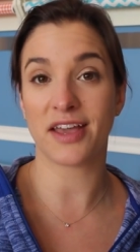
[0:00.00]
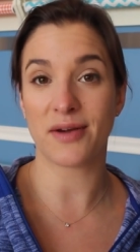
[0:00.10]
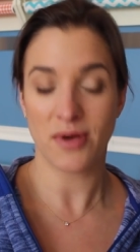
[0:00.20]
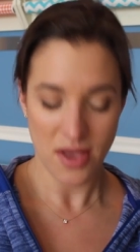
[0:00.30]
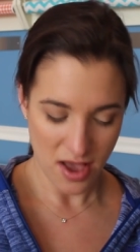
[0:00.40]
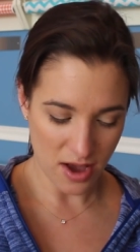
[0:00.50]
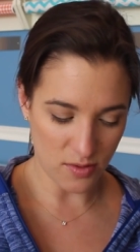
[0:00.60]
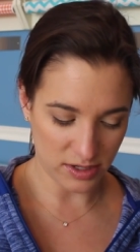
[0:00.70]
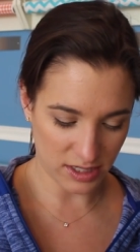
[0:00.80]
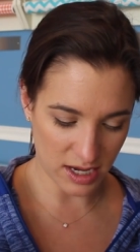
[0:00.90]
thing I, I
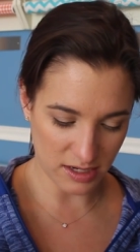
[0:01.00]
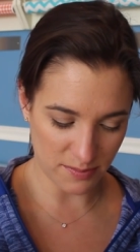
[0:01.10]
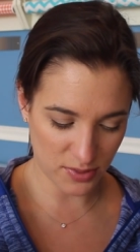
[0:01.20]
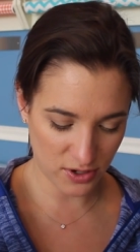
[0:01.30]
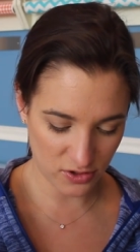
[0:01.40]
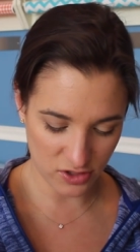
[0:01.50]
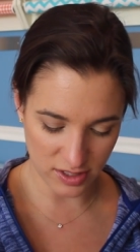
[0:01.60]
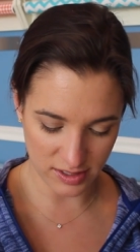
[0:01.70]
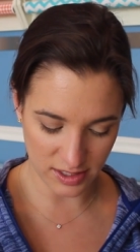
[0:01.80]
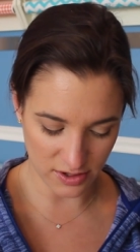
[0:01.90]
want to kind of purge
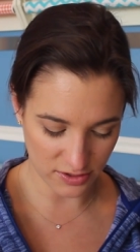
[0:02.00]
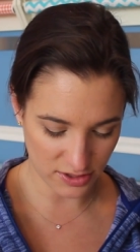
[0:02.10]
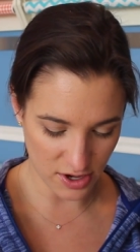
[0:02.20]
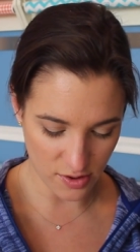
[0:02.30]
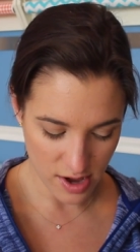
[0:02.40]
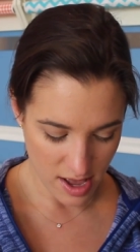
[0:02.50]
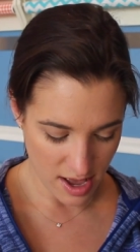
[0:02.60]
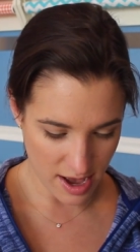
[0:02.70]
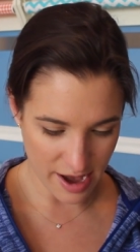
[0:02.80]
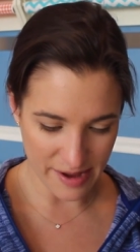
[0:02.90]
this year so
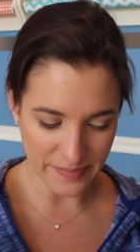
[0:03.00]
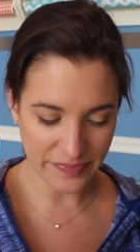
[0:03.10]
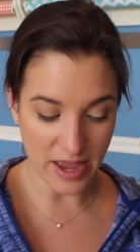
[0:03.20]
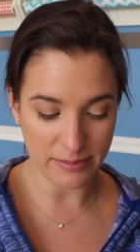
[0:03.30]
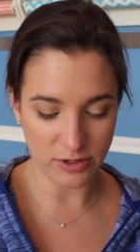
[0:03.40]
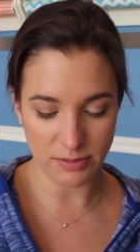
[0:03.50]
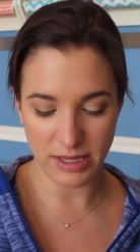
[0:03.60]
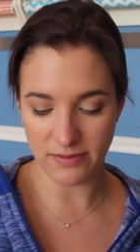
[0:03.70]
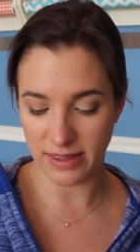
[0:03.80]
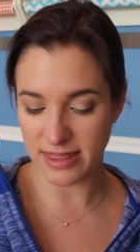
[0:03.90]
um, I'm going to
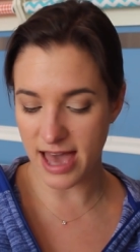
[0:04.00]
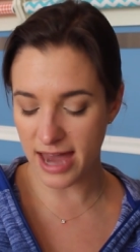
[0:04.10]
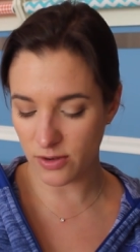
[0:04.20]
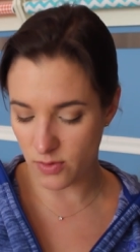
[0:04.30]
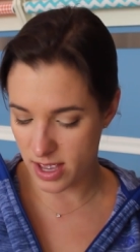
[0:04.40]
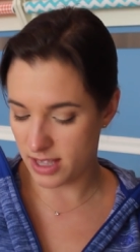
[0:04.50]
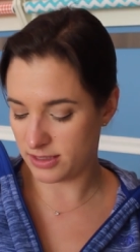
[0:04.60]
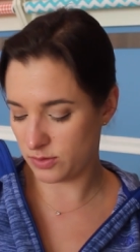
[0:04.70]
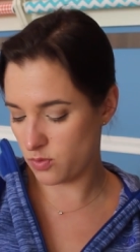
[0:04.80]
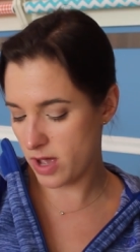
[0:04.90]
be giving that away
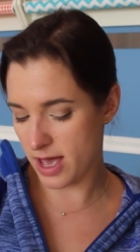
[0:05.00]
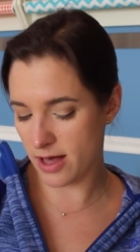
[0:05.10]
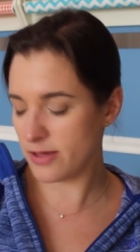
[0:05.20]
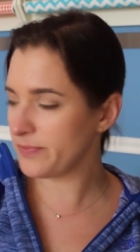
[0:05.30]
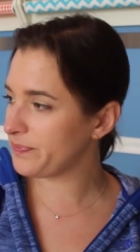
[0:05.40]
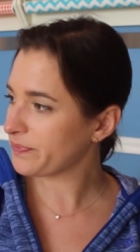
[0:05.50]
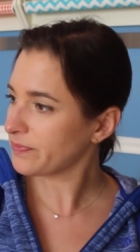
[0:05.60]
as well